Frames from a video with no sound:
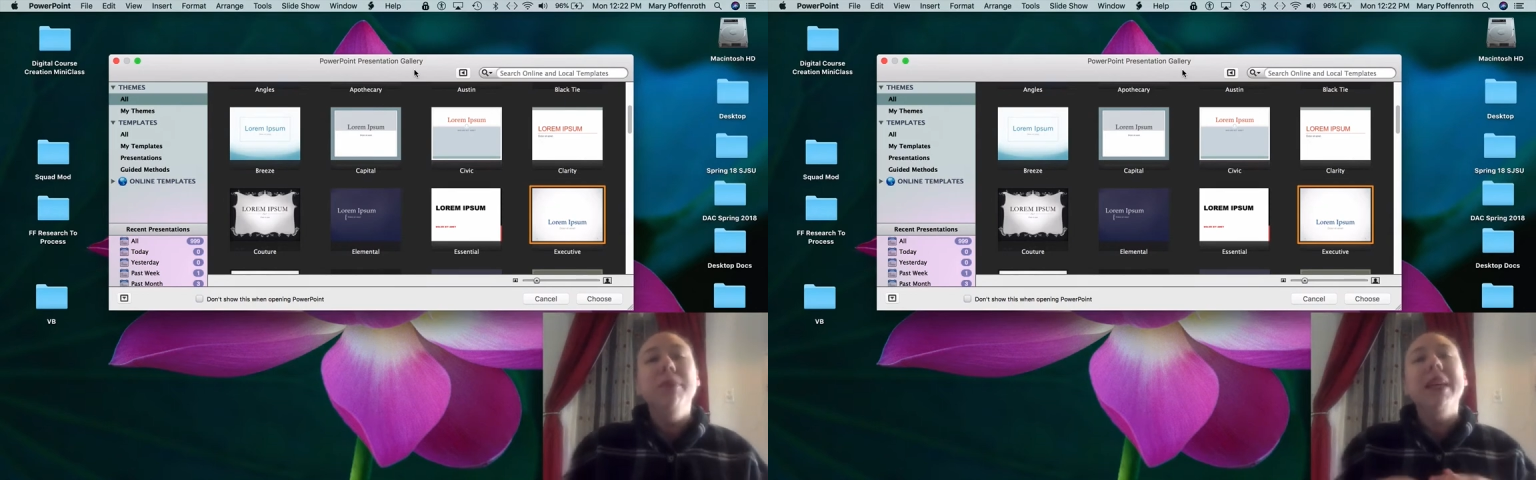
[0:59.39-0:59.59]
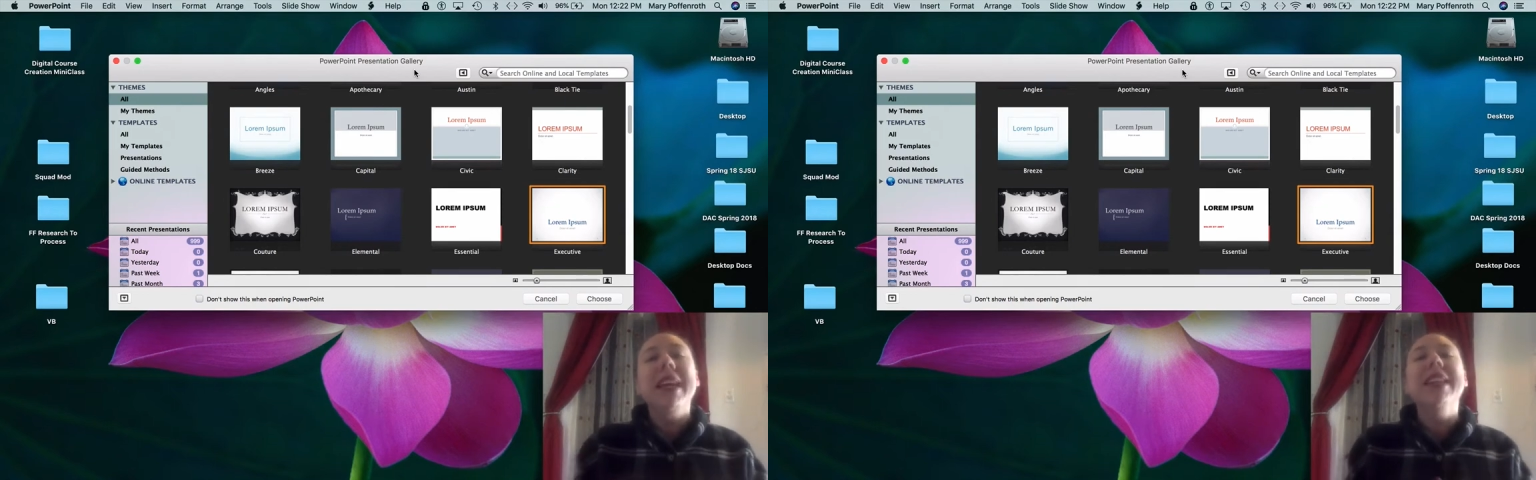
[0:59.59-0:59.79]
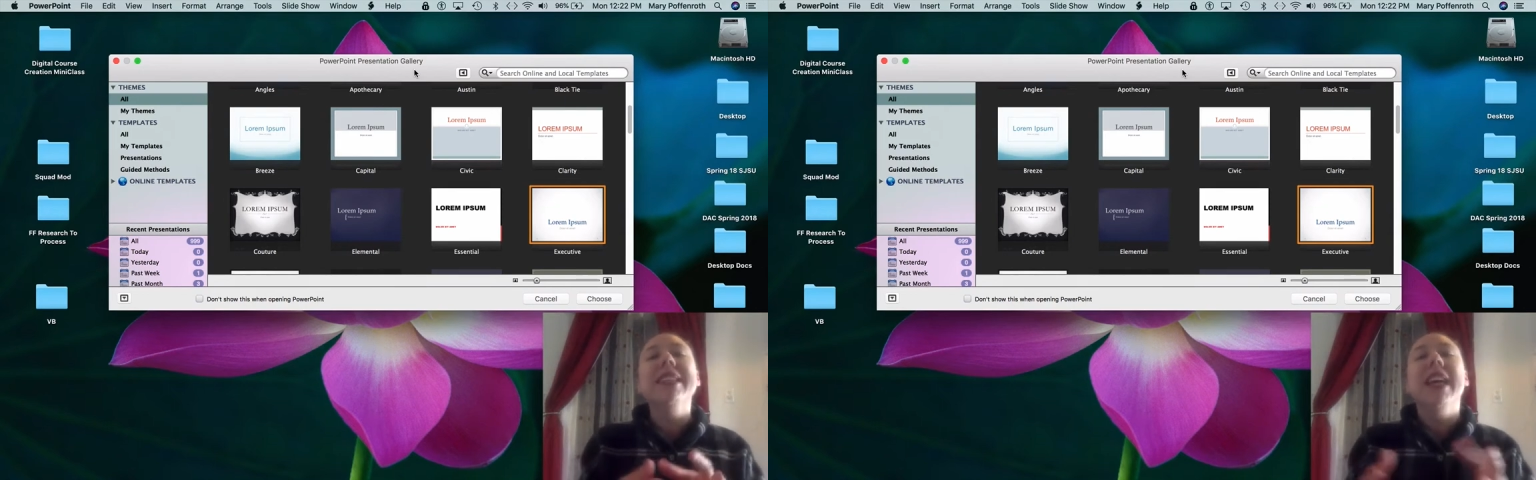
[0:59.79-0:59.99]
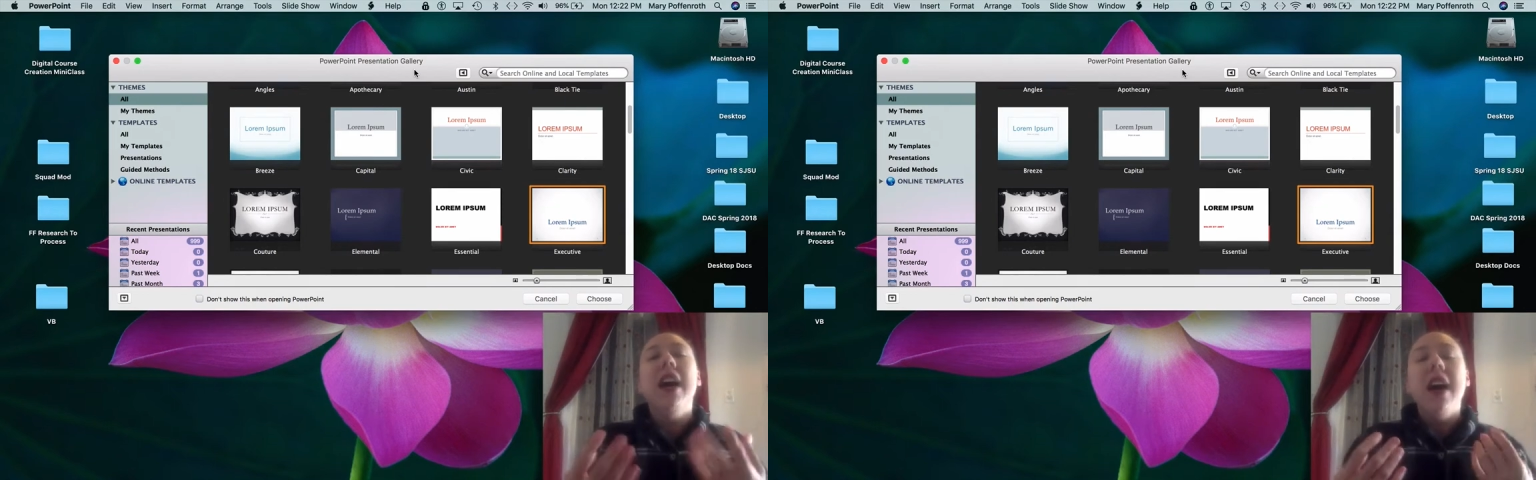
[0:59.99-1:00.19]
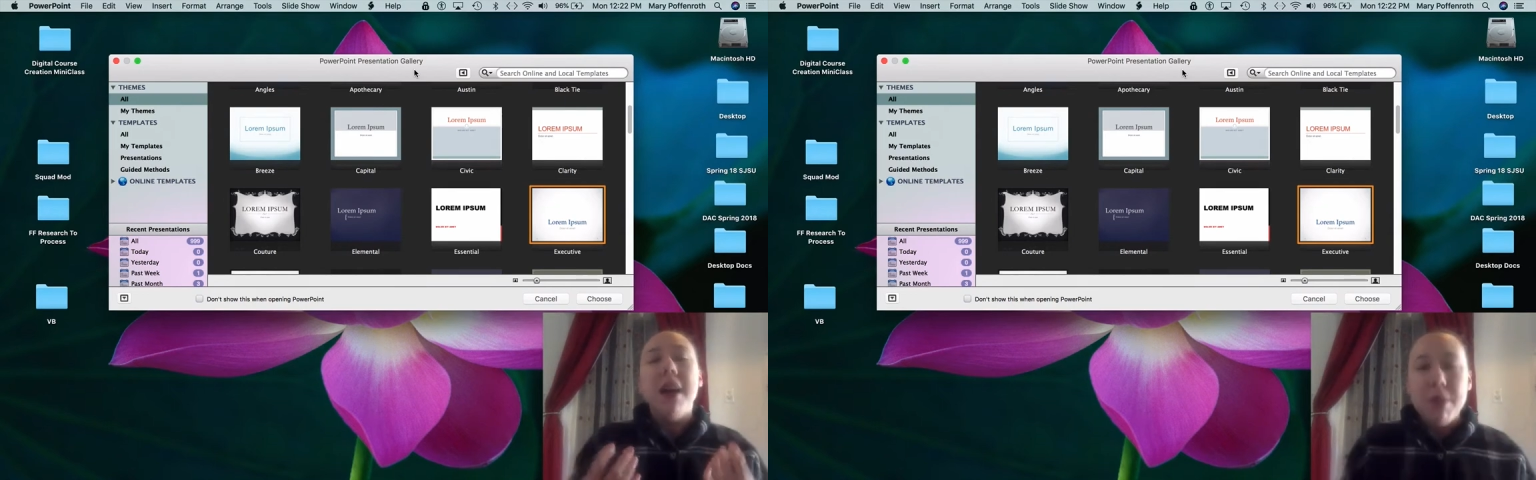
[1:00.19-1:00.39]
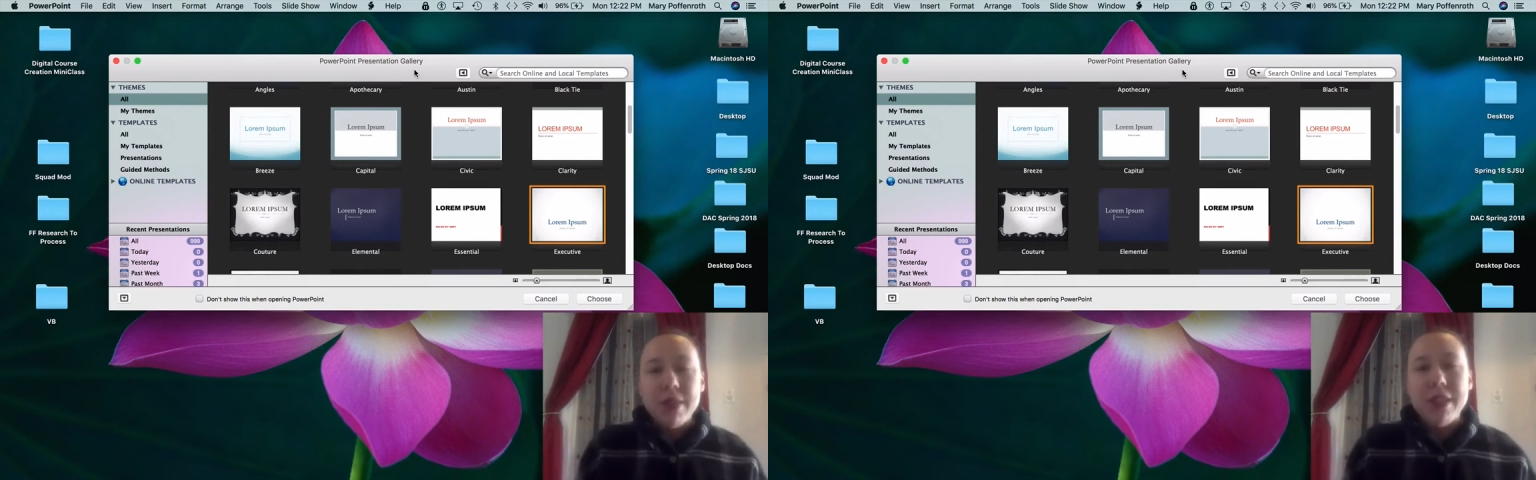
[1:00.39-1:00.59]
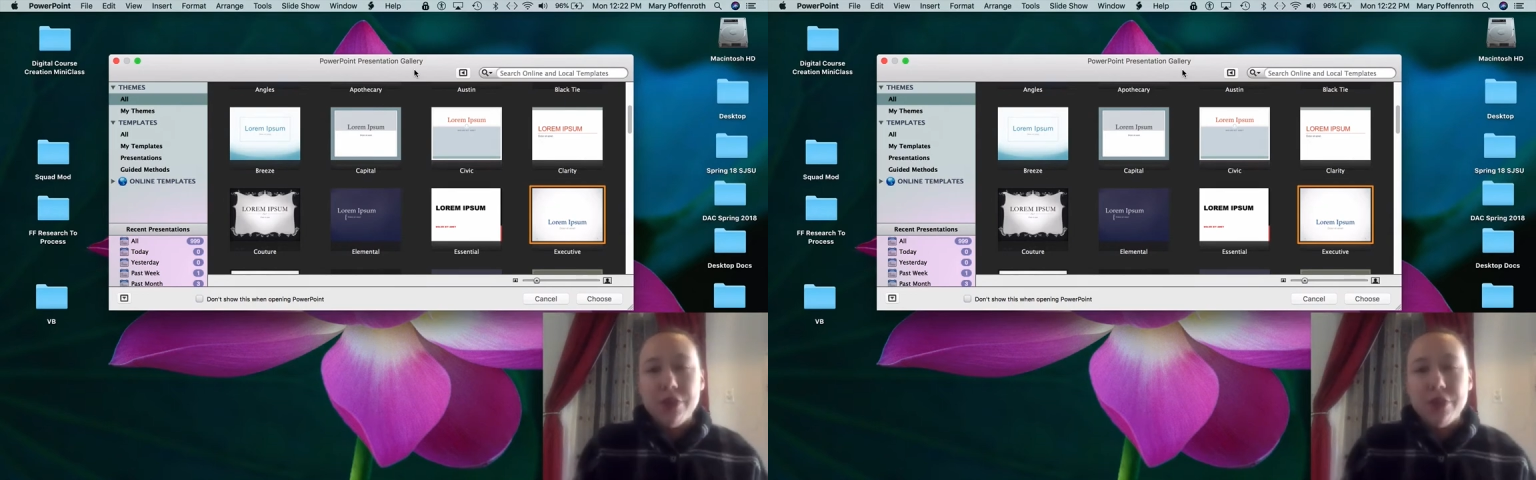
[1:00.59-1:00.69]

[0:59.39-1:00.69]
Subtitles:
because I'm using